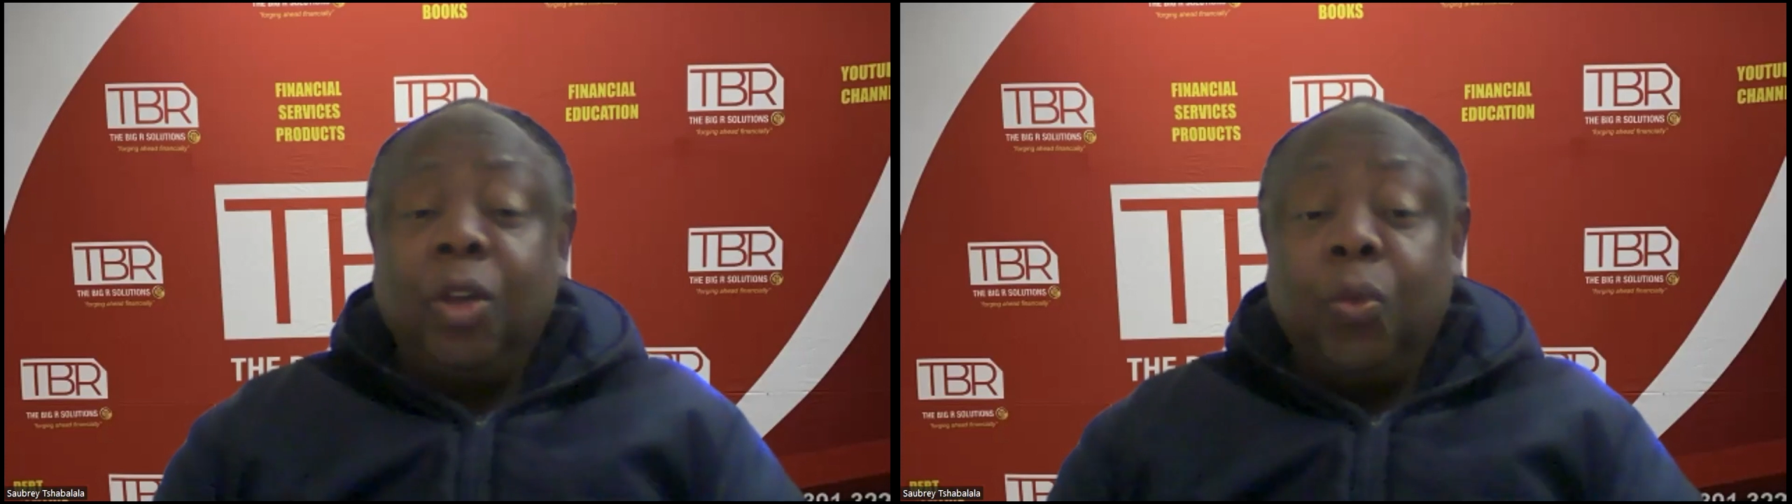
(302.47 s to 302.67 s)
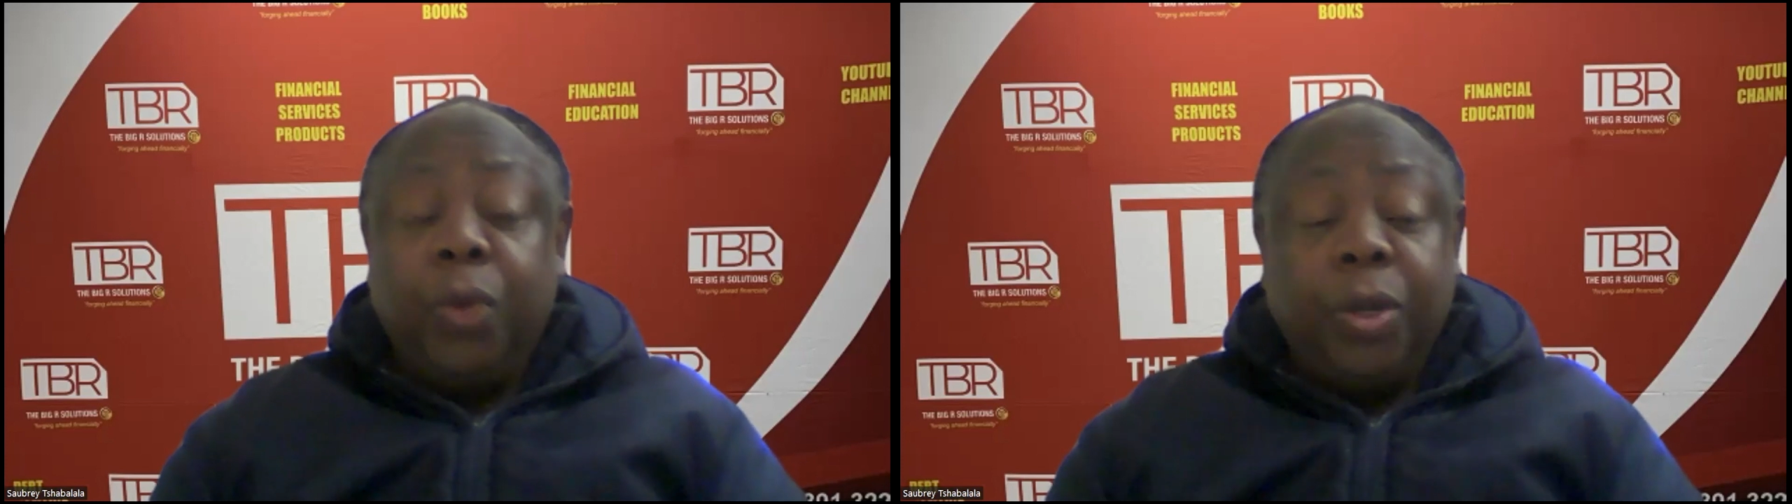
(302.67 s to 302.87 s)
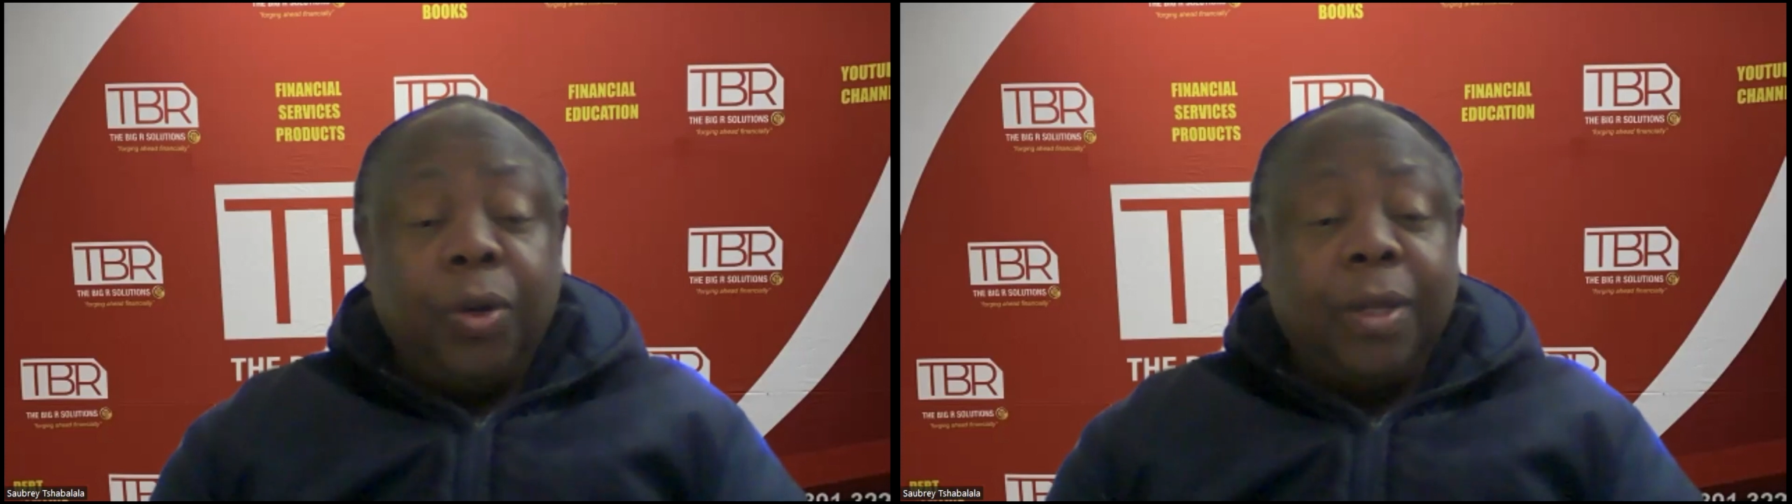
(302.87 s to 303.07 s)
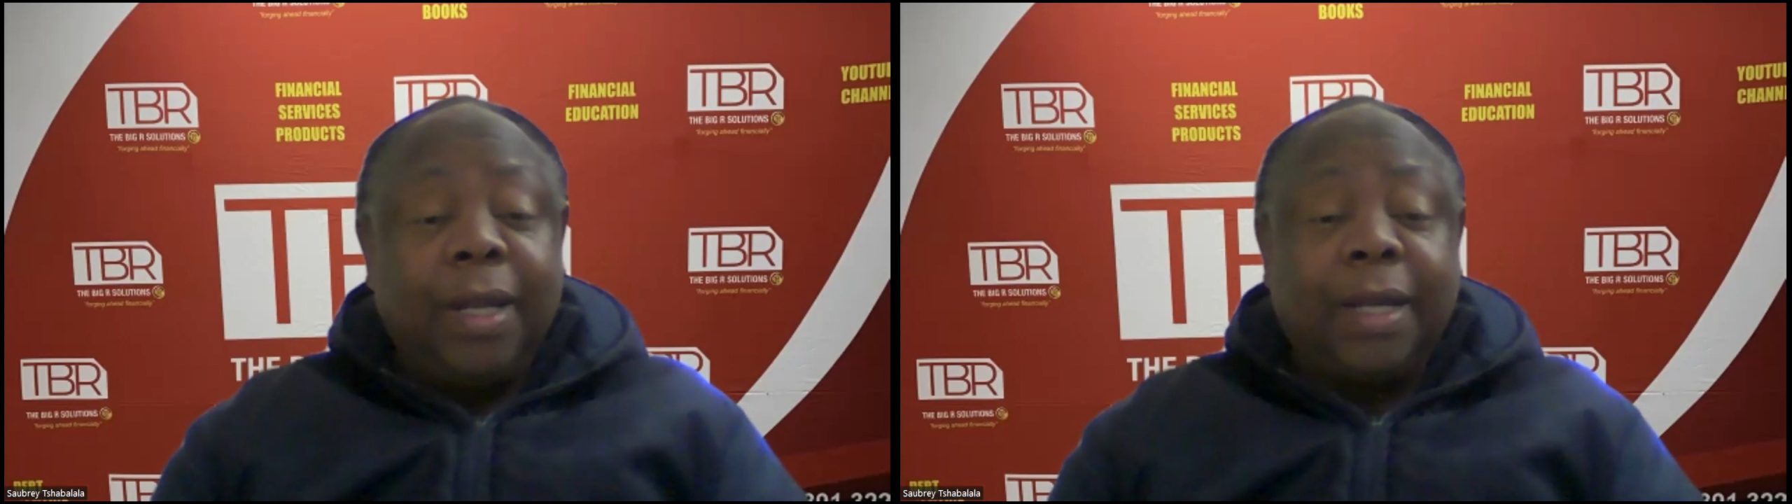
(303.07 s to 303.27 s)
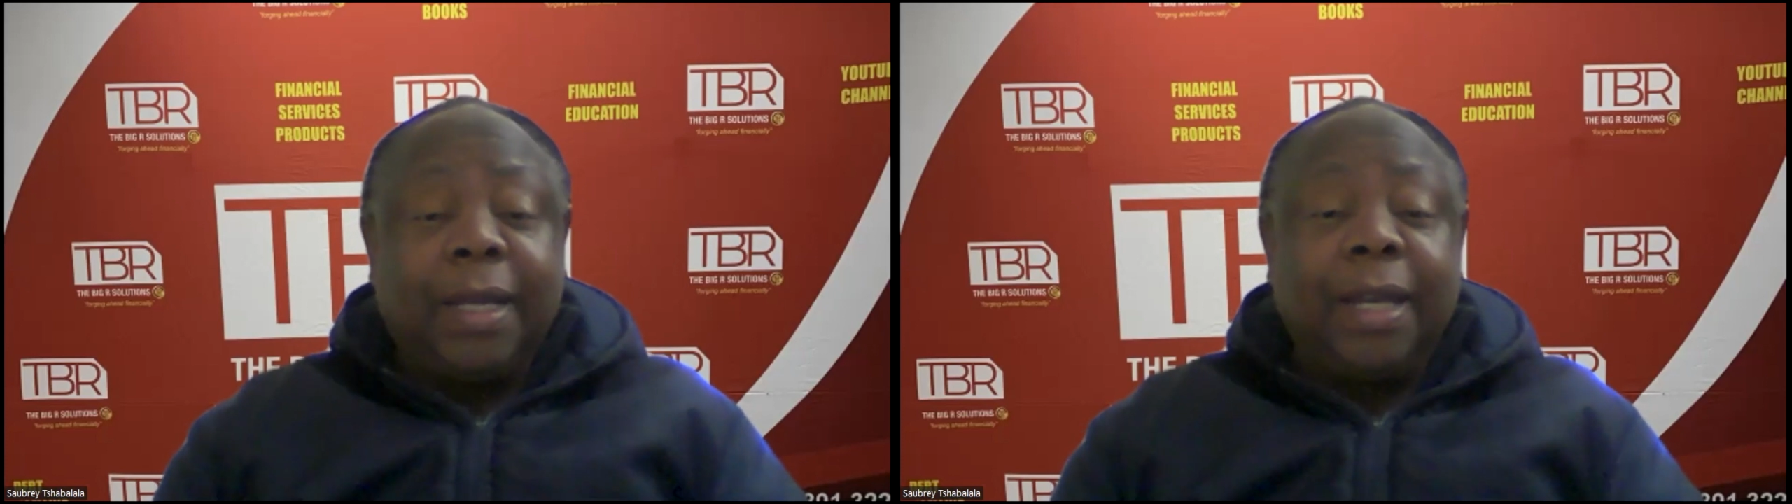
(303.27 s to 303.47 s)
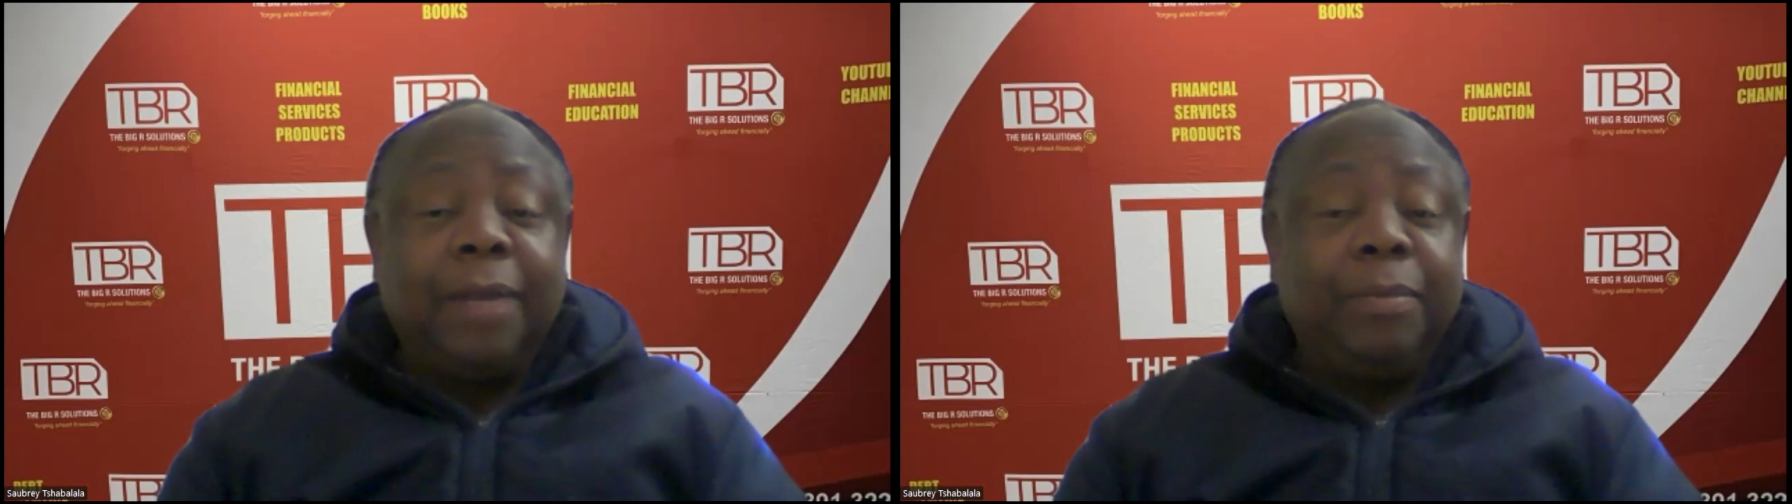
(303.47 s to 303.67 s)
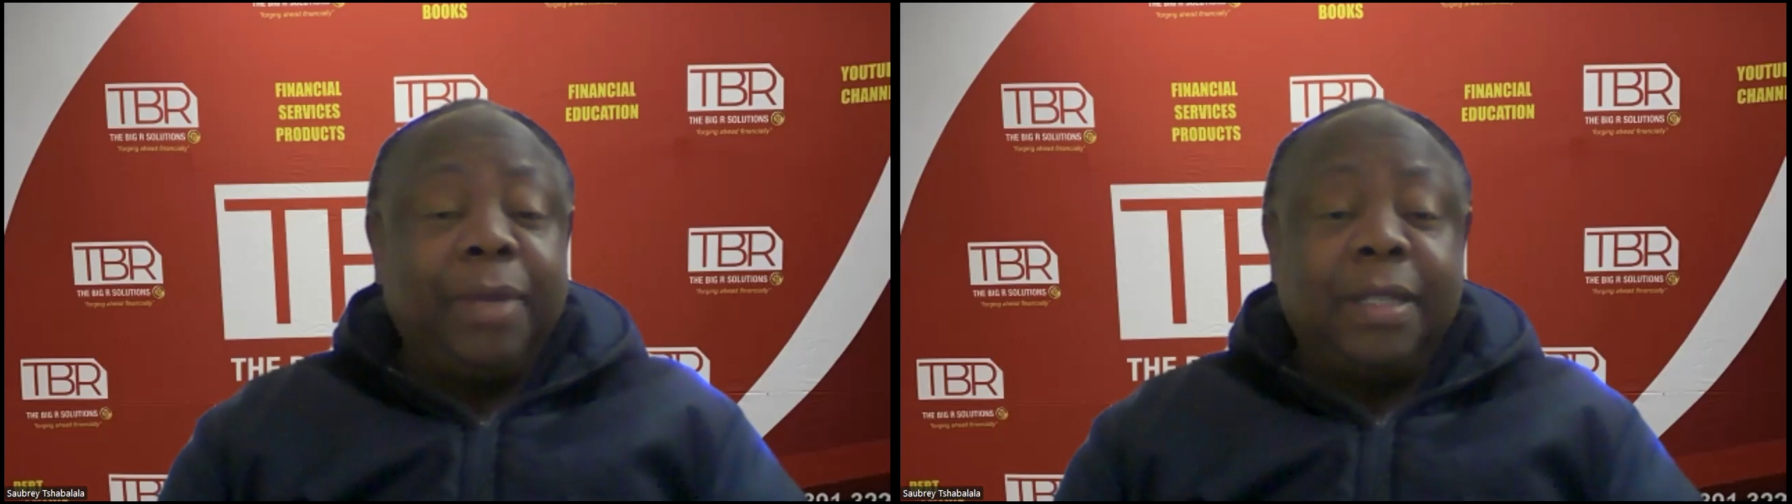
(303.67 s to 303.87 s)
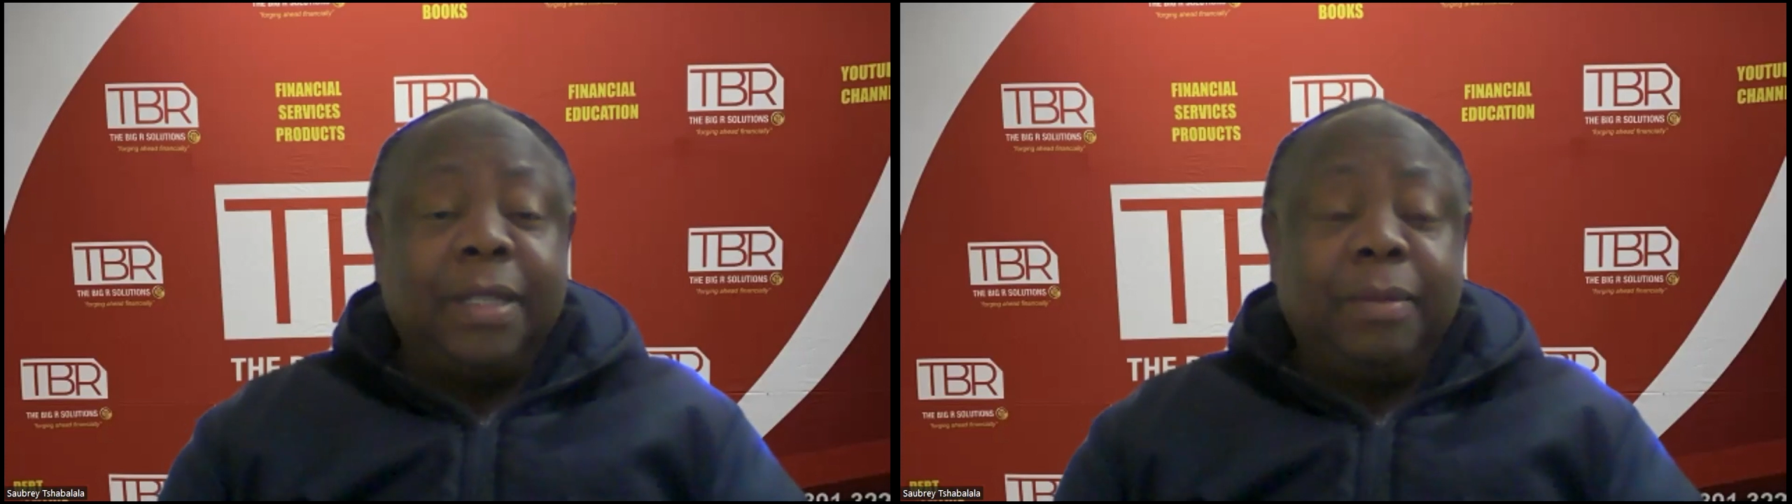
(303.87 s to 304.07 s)
We know that Karim
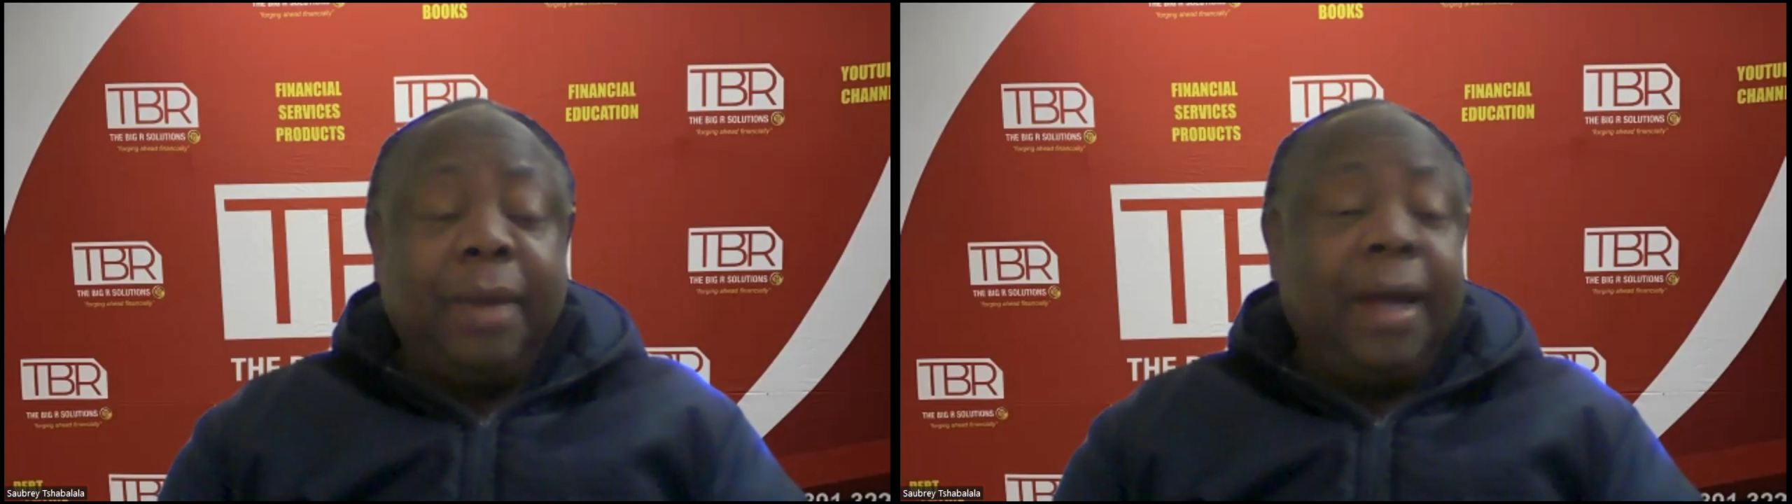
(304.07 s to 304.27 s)
Benzema